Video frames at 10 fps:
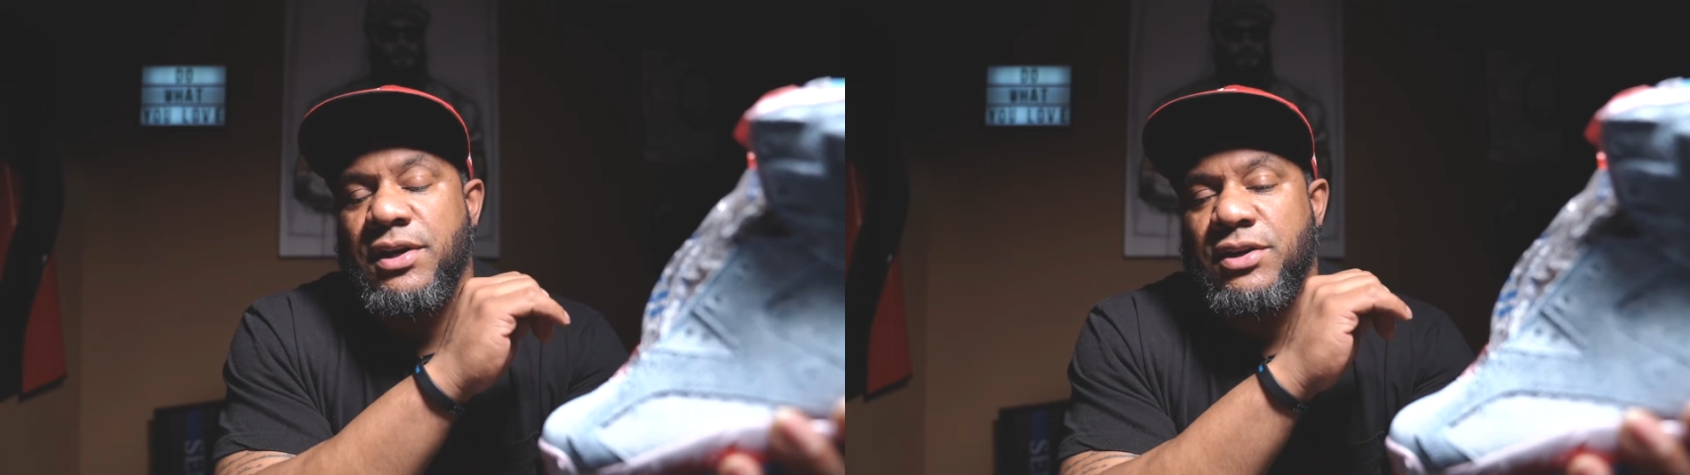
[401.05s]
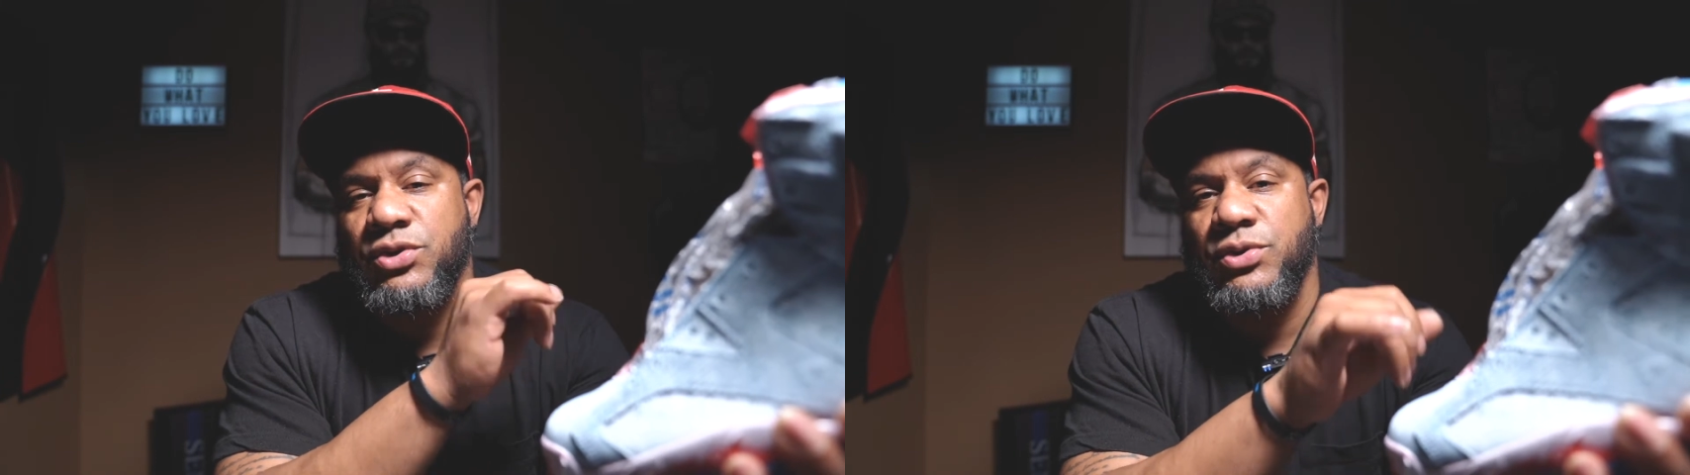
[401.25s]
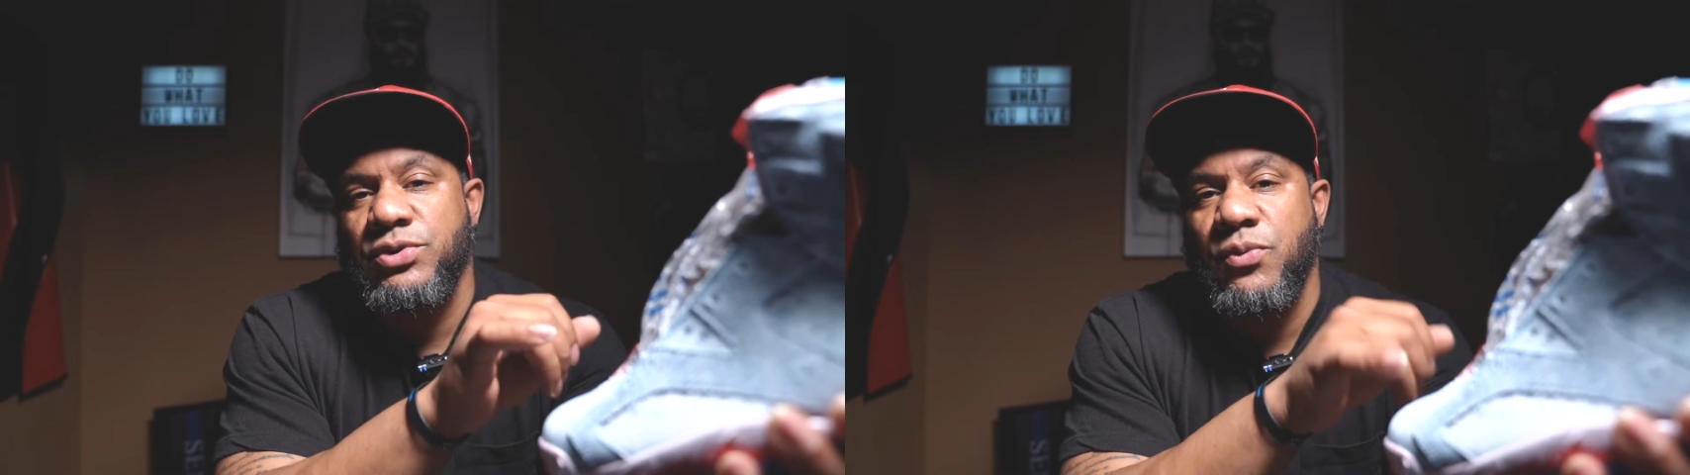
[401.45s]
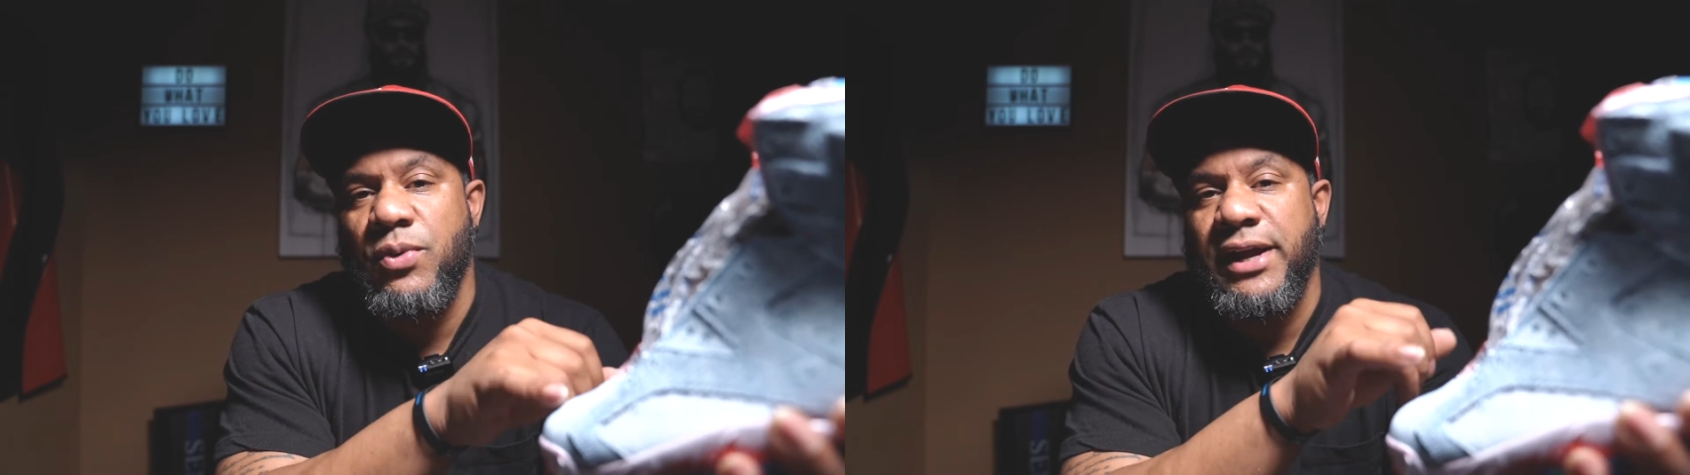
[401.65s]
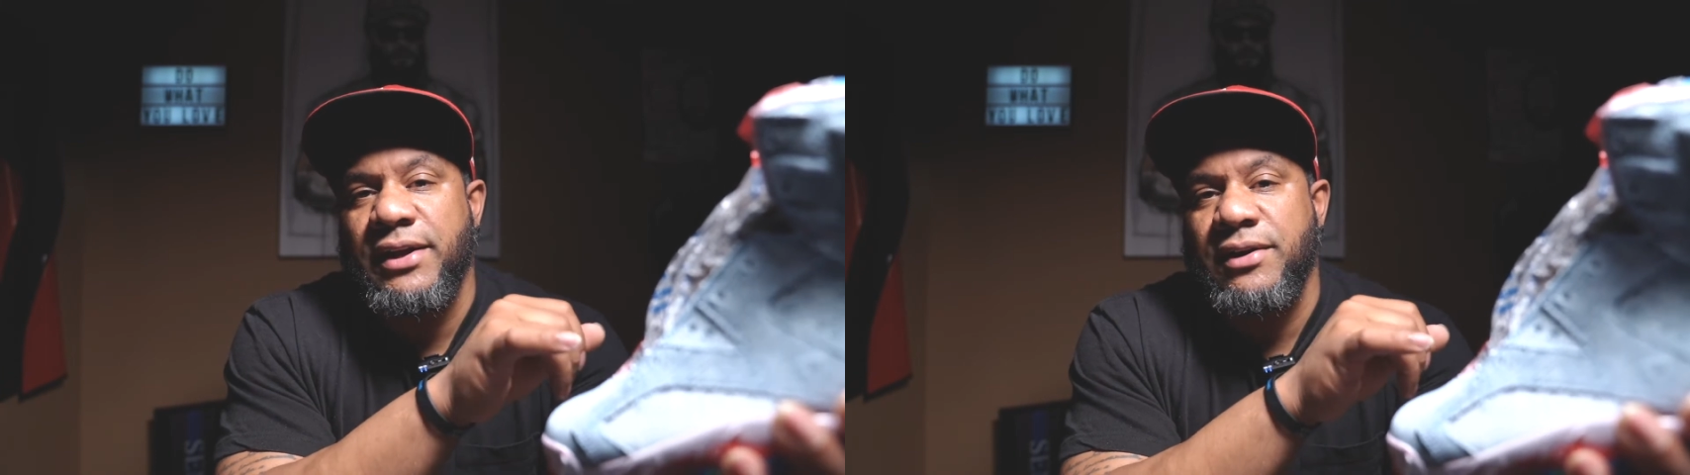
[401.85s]
is use the
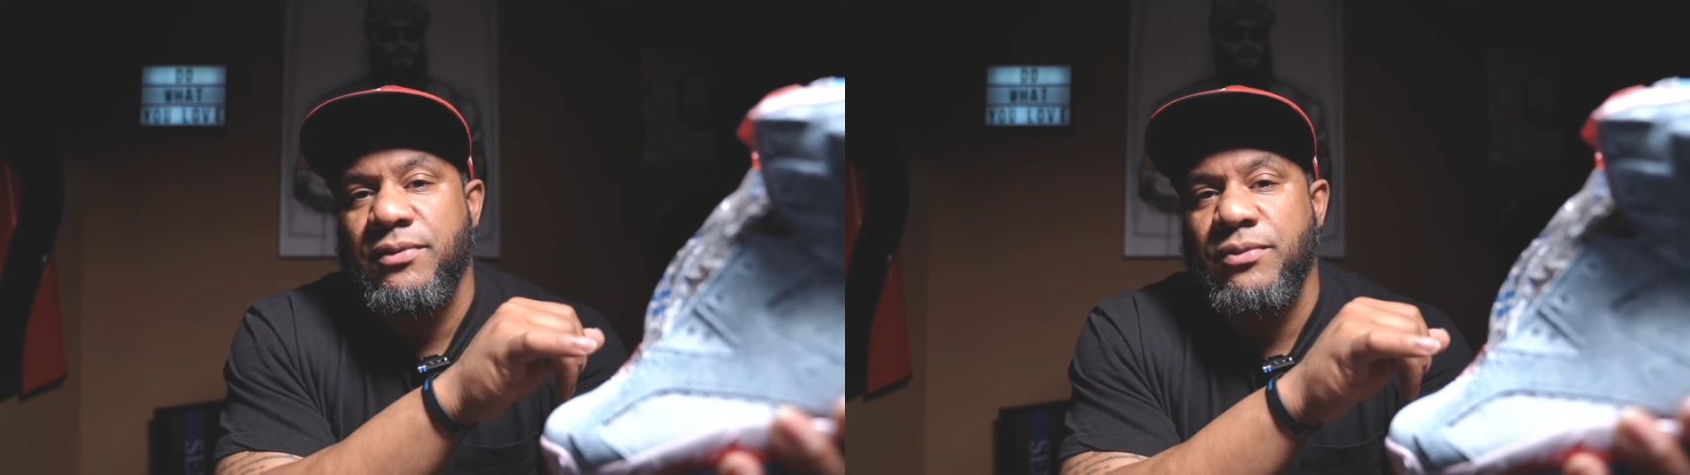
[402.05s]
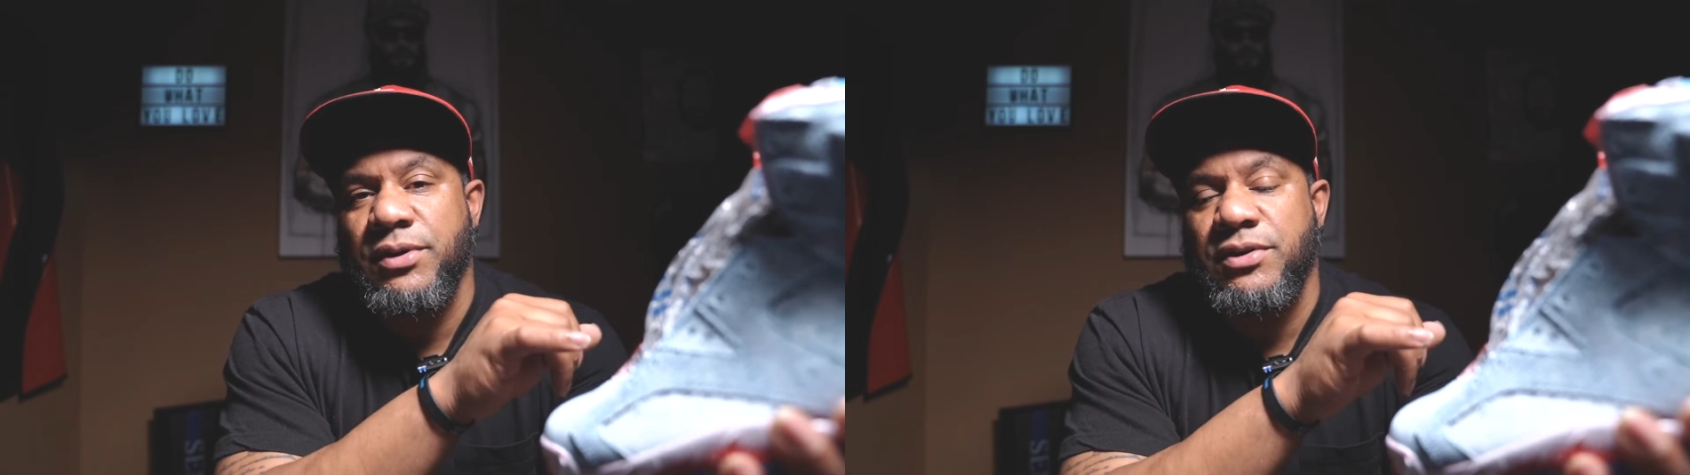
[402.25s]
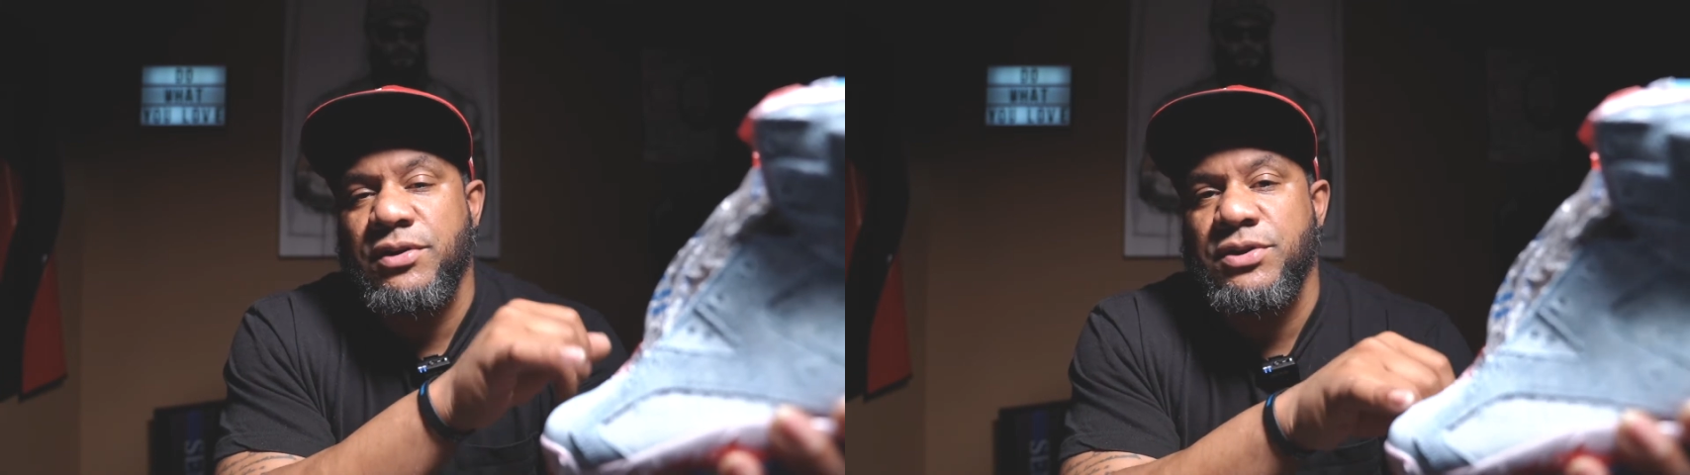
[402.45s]
white with the